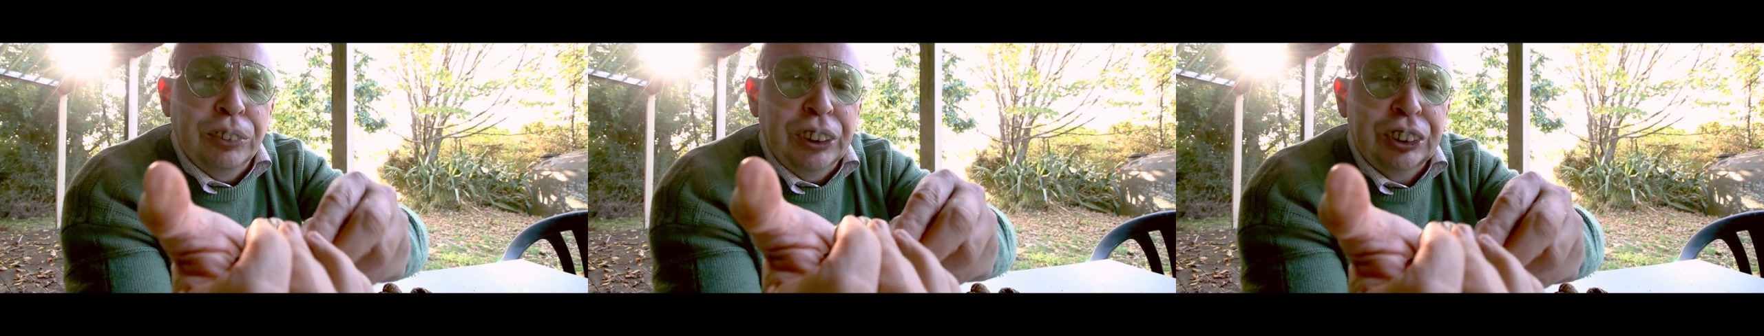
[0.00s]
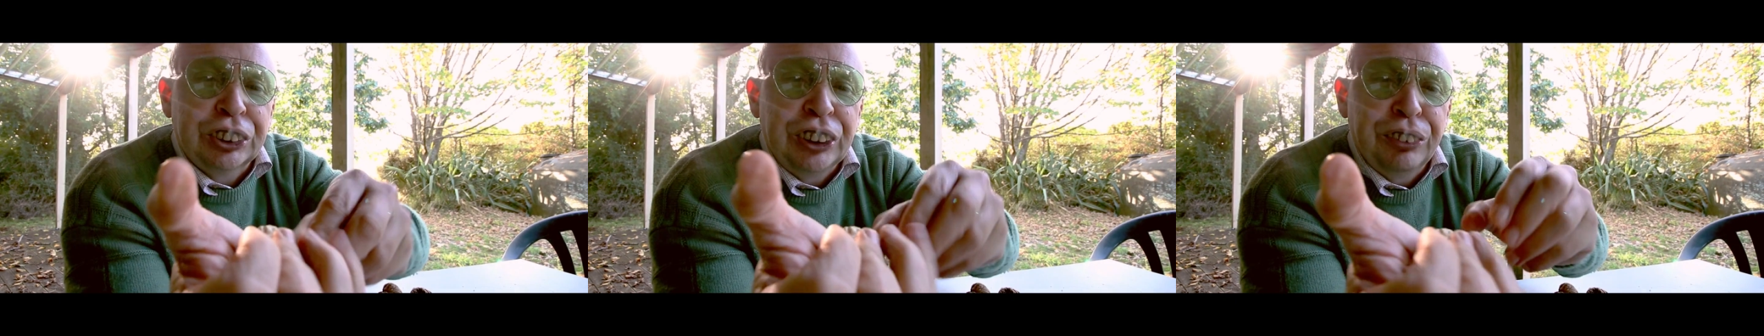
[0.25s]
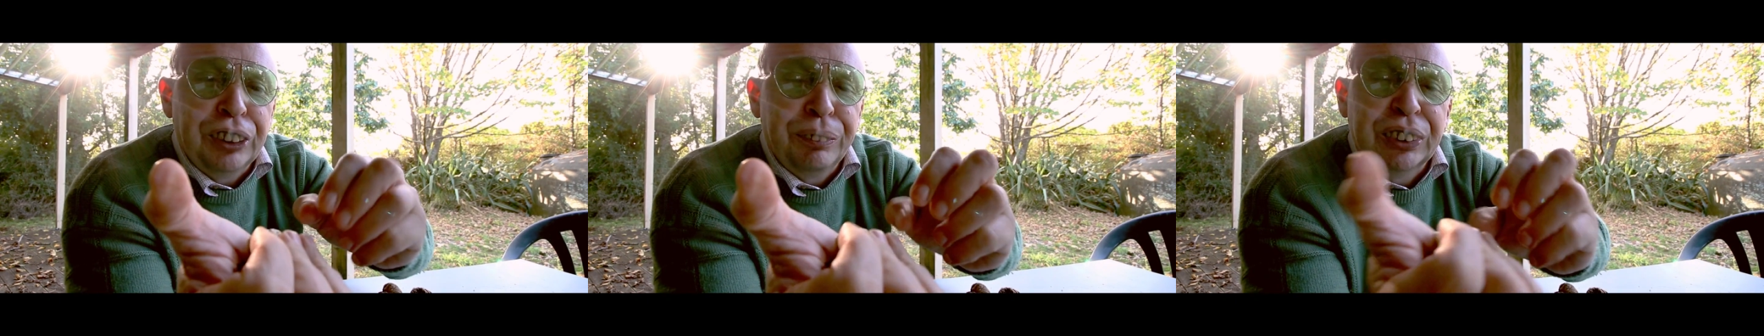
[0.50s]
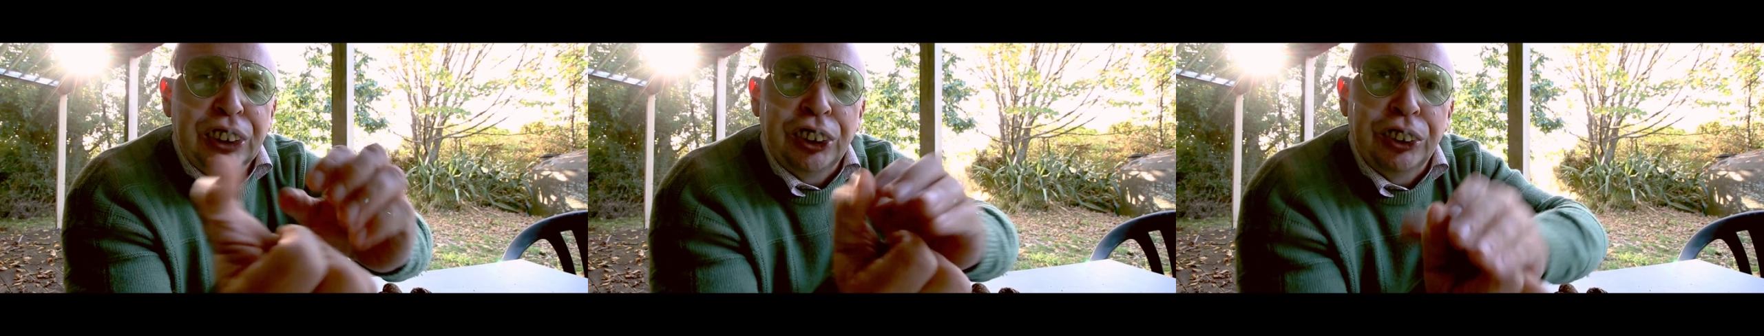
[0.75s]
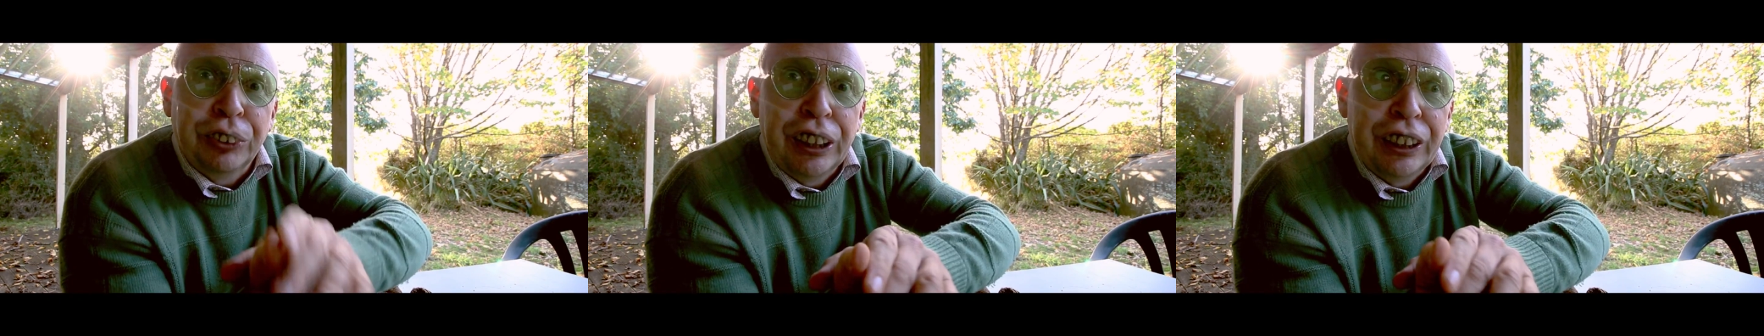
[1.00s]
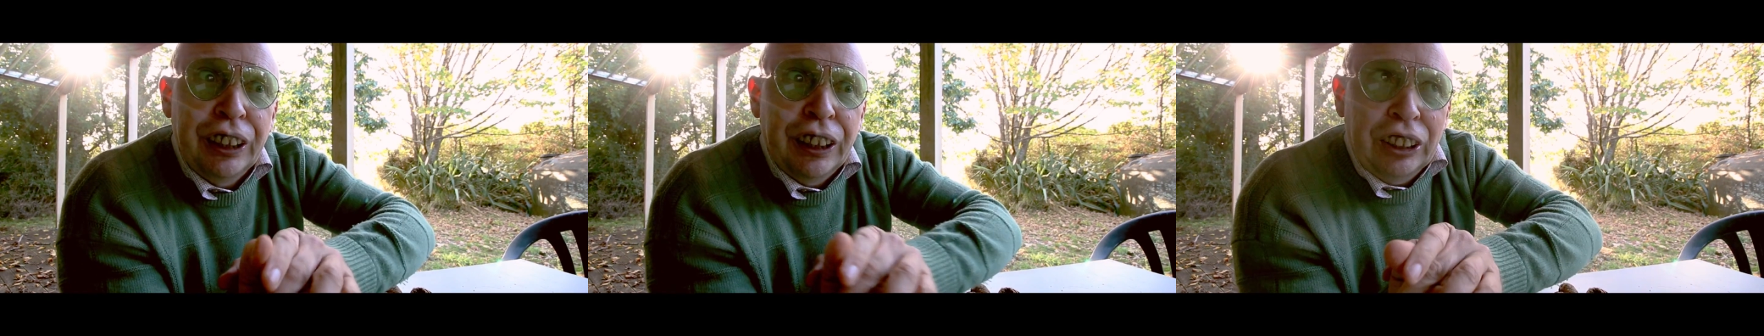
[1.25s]
We're 70% of the way
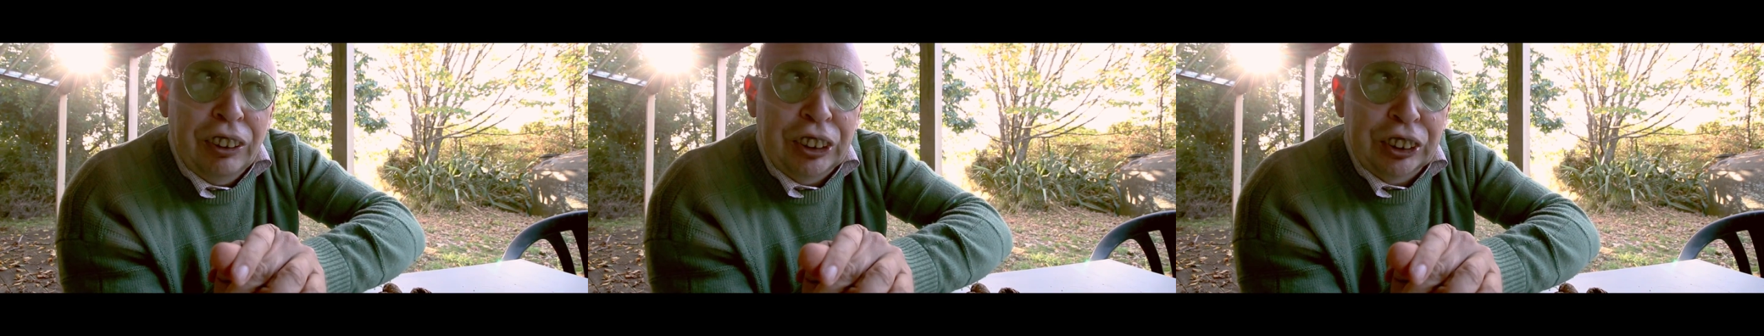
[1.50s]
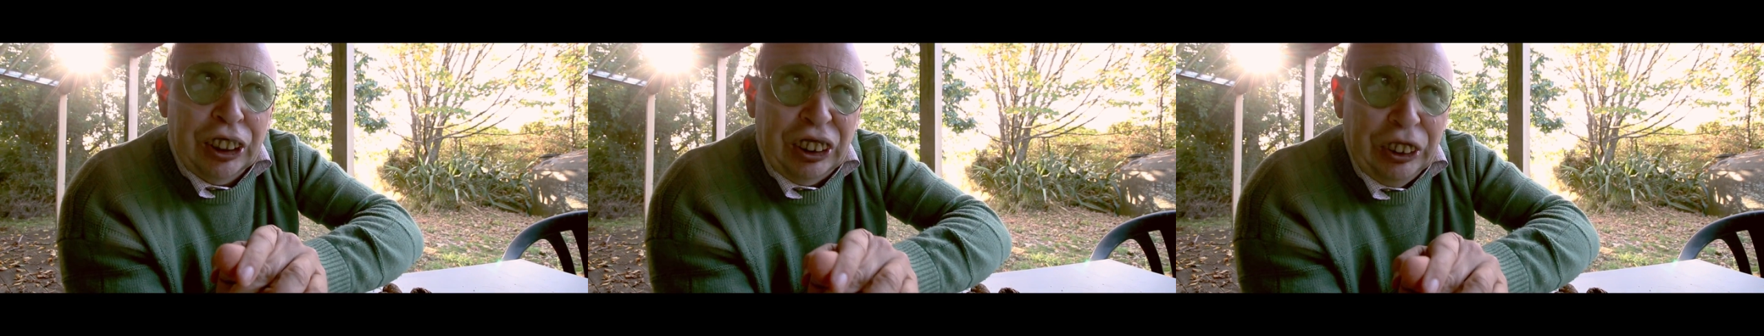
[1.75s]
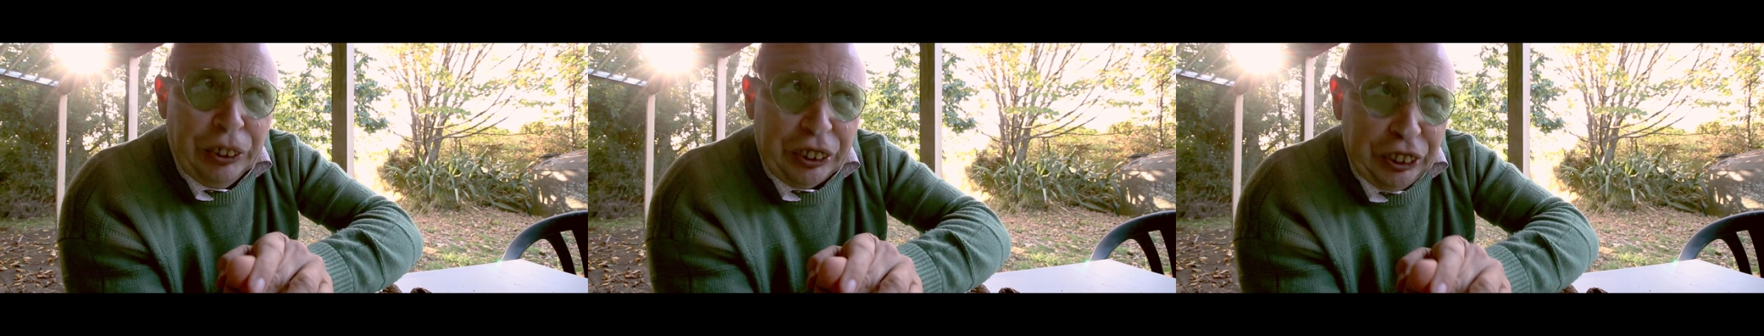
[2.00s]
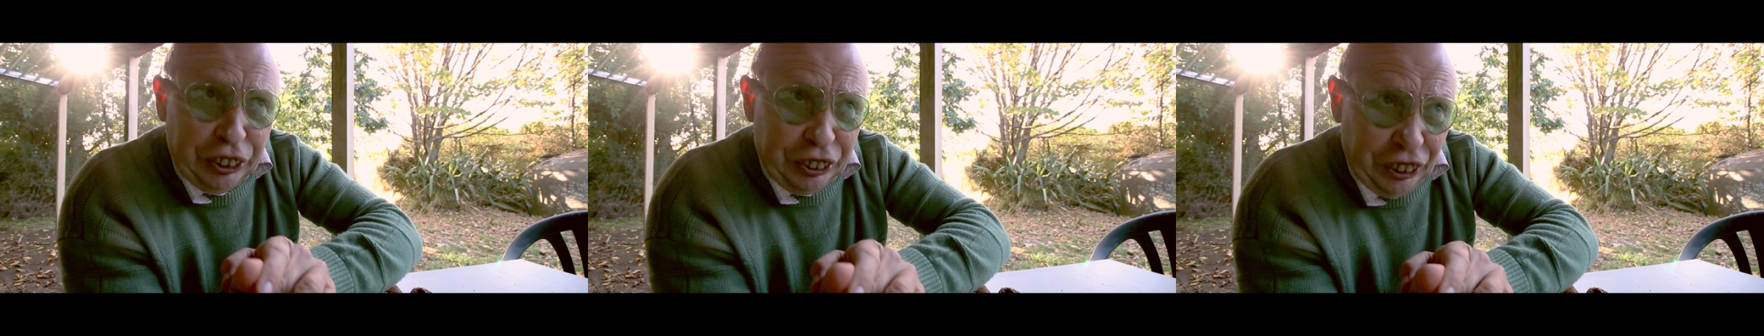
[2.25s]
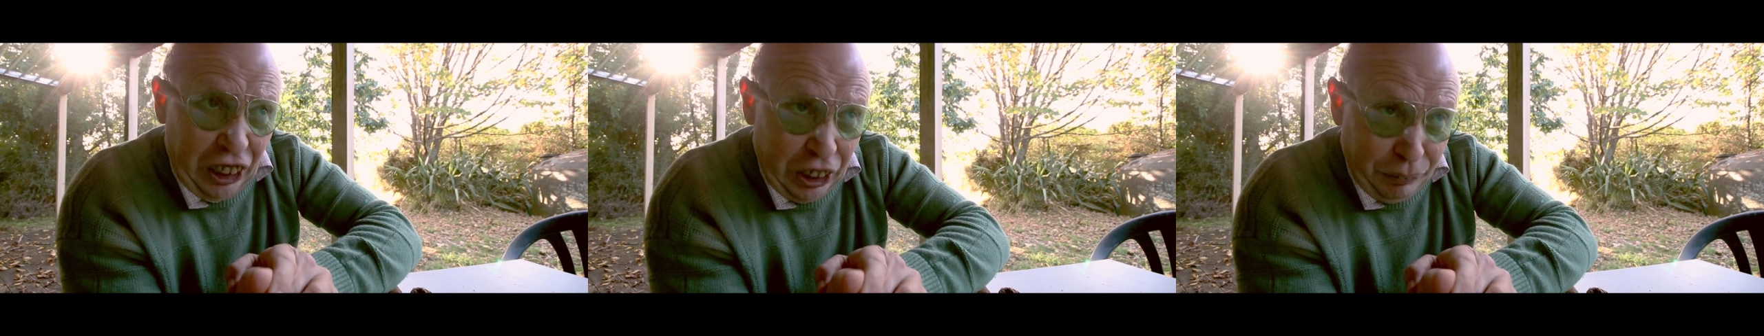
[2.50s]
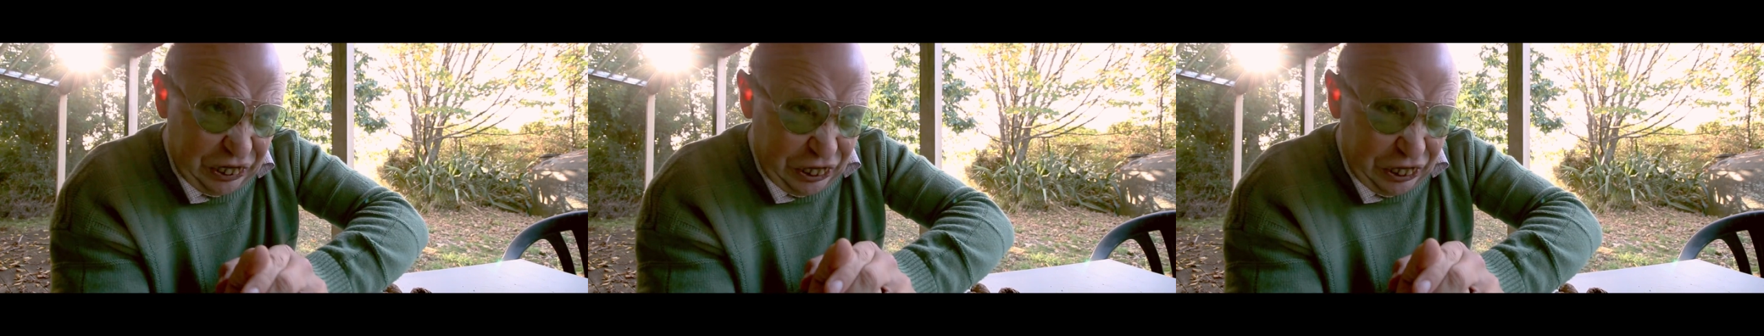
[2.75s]
there. Now I just got to loosen this side up.